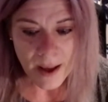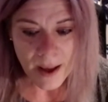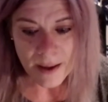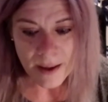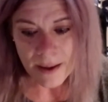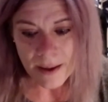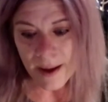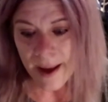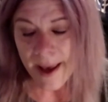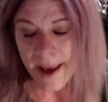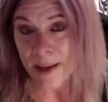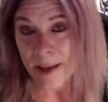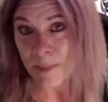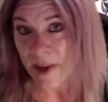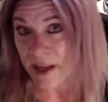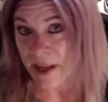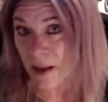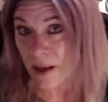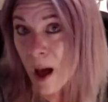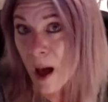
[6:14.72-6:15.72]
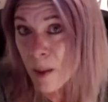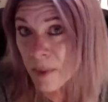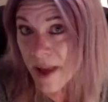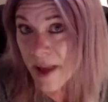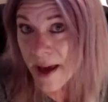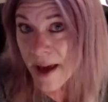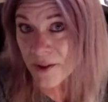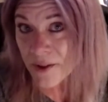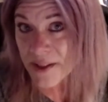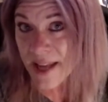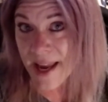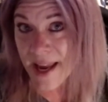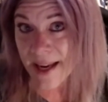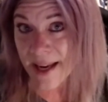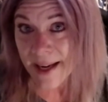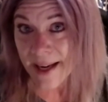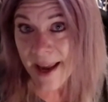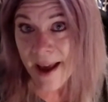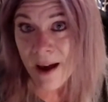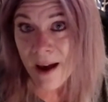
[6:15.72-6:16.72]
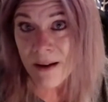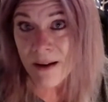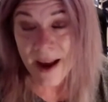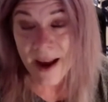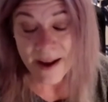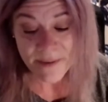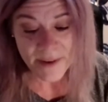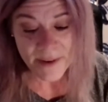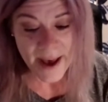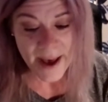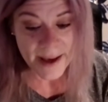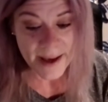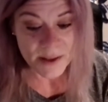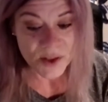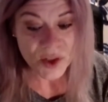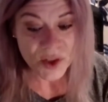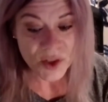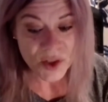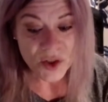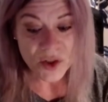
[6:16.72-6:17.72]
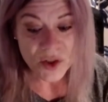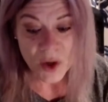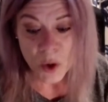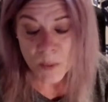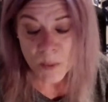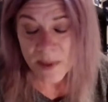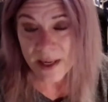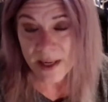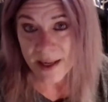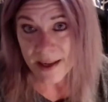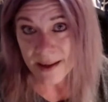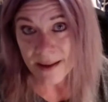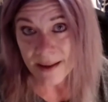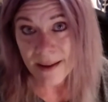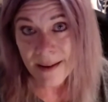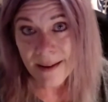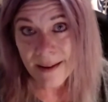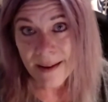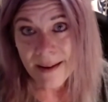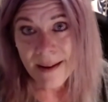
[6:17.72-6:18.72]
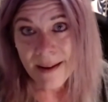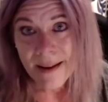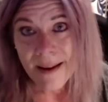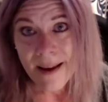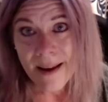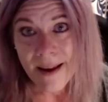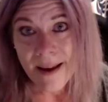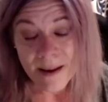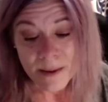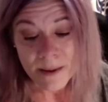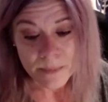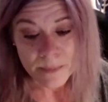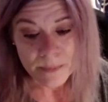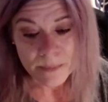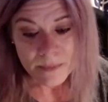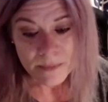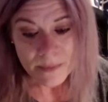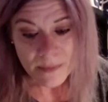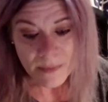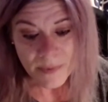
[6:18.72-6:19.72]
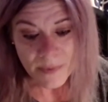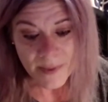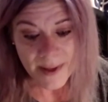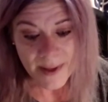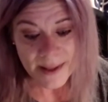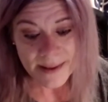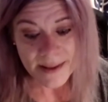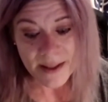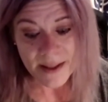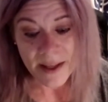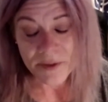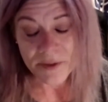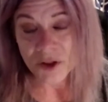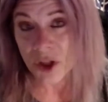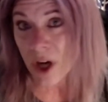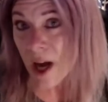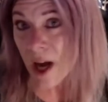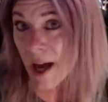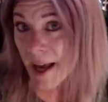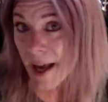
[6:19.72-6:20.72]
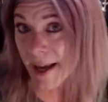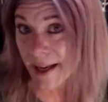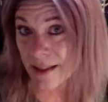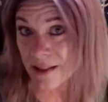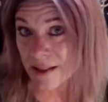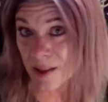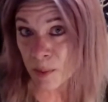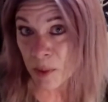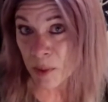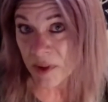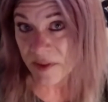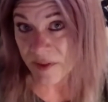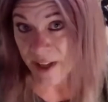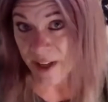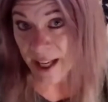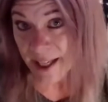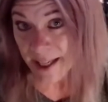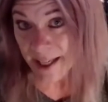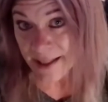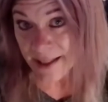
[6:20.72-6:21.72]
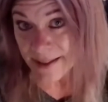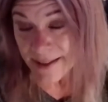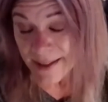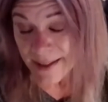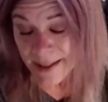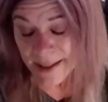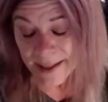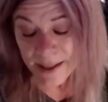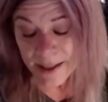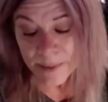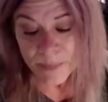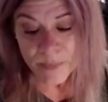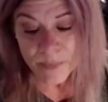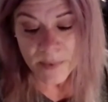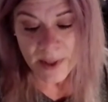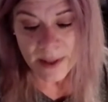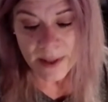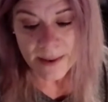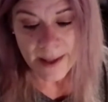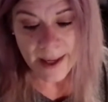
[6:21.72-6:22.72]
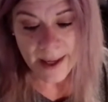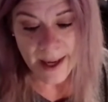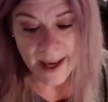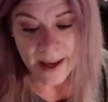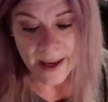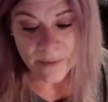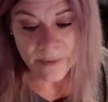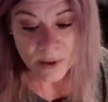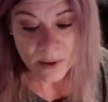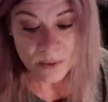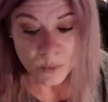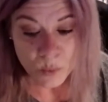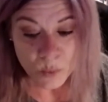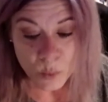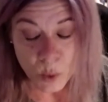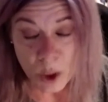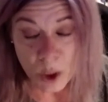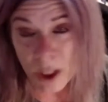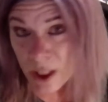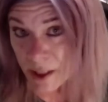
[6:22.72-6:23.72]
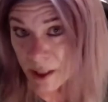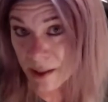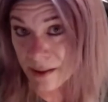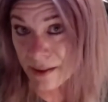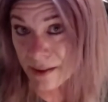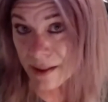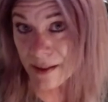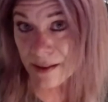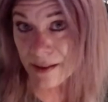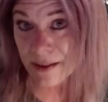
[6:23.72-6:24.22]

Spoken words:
I had my gallbladder taken out. I've had so many um, things that I've tried to prevent it that haven't worked.